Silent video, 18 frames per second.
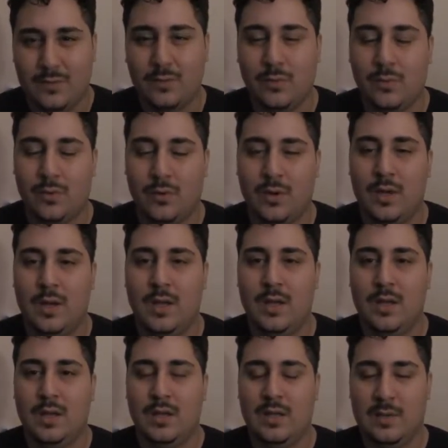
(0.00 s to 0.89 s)
or
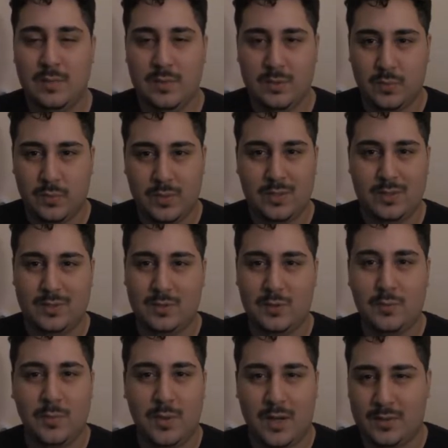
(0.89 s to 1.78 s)
in between
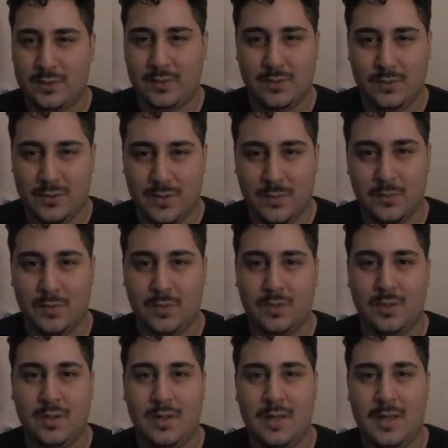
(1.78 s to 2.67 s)
two boxes or
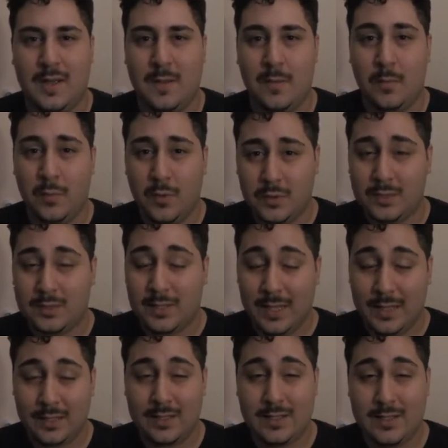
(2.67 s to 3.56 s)
something, most
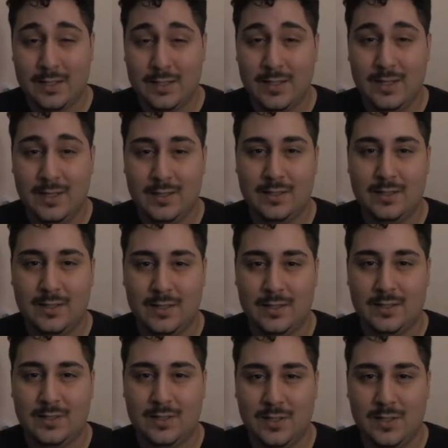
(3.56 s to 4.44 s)
likely he's
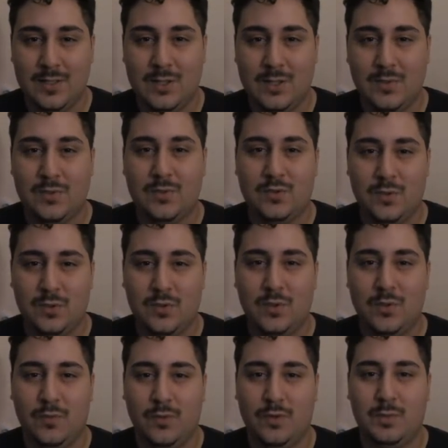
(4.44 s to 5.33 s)
gonna see you and shoot
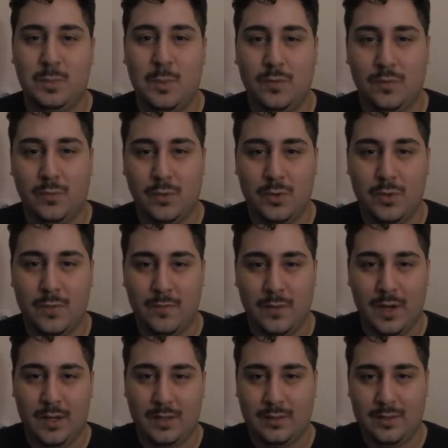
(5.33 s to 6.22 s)
you first before you
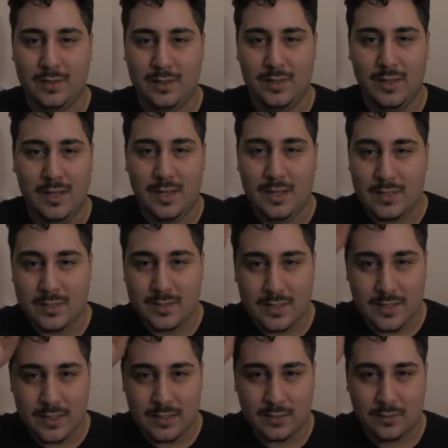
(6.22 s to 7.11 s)
finally see
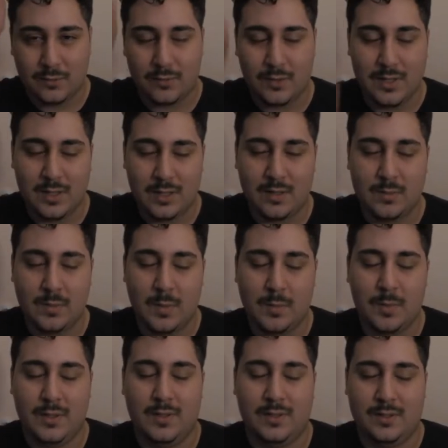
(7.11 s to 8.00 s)
the little thing come
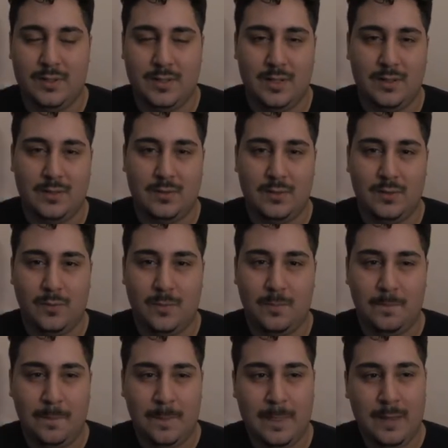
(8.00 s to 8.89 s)
up on its head. So
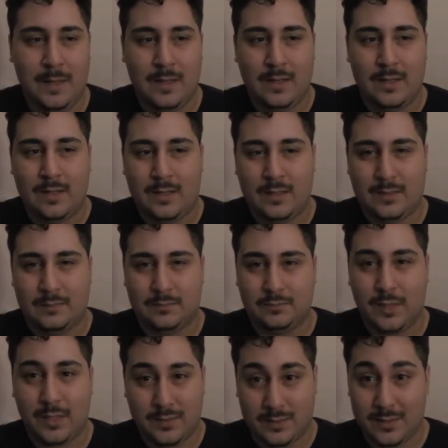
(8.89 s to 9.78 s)
I'm
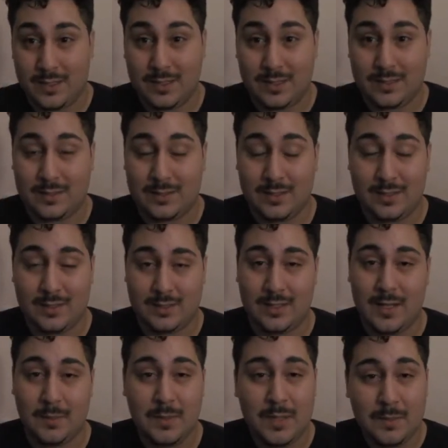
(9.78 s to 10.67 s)
not saying it's
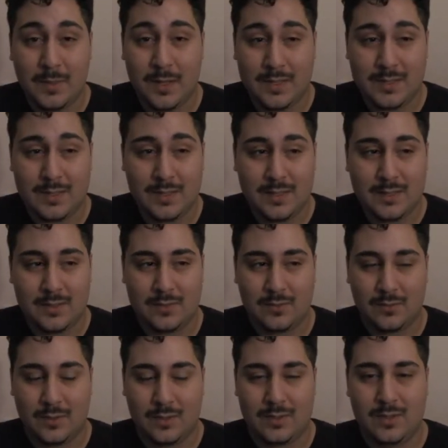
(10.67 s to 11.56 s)
not minimizing it
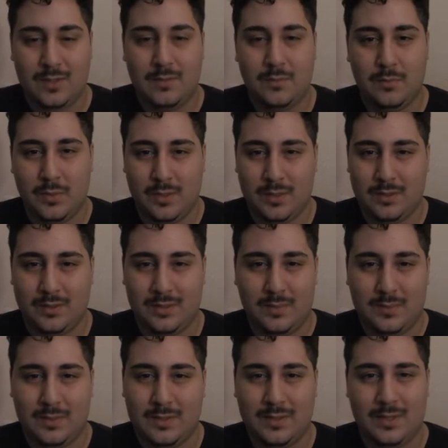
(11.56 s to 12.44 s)
or anything, but
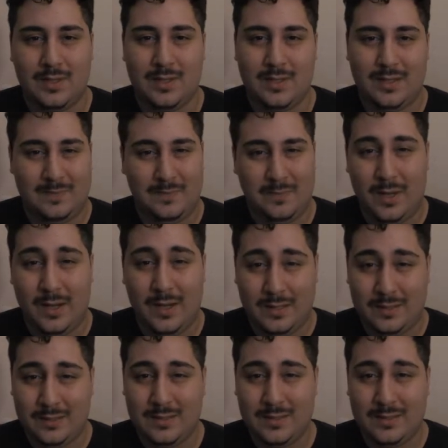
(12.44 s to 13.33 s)
I'm just saying
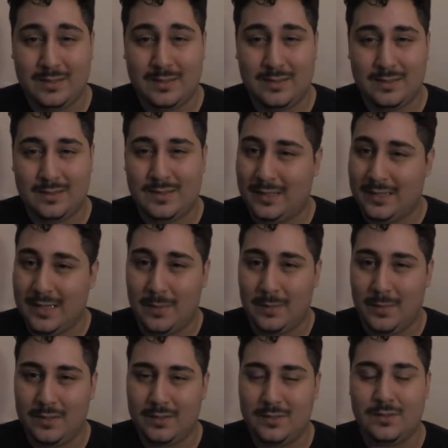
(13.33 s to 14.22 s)
probably not that
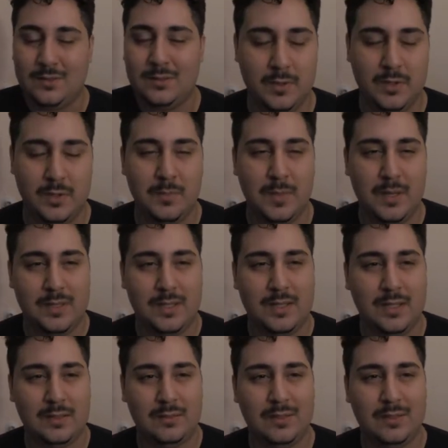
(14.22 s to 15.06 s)
much. The main thing I don't